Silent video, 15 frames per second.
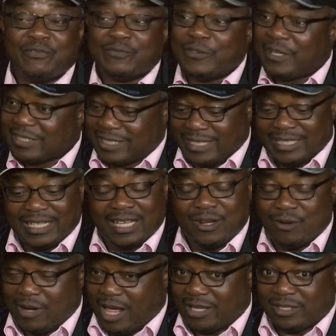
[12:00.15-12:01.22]
first thing that they
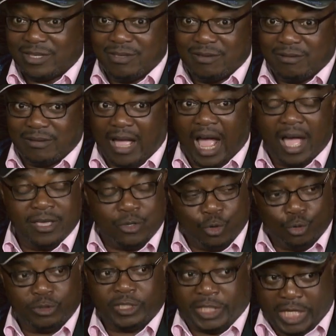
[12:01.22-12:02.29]
will ask you, are
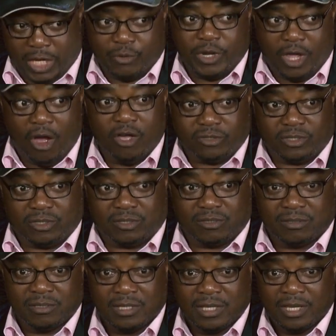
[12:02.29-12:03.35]
you
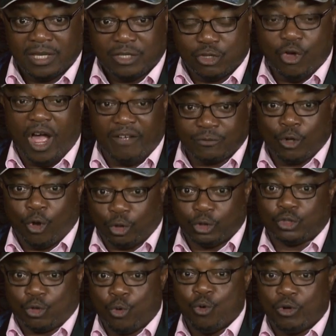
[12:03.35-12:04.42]
serious? You have to go to
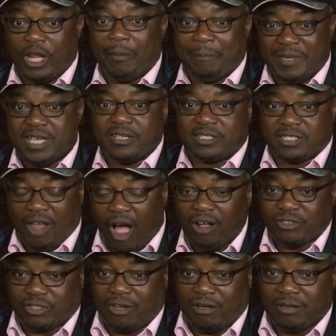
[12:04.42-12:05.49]
school and be a
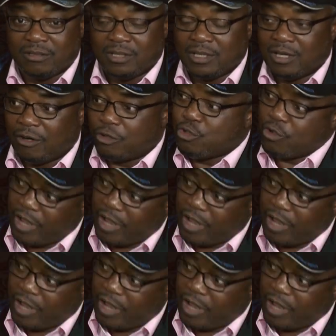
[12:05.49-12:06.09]
doctor, or you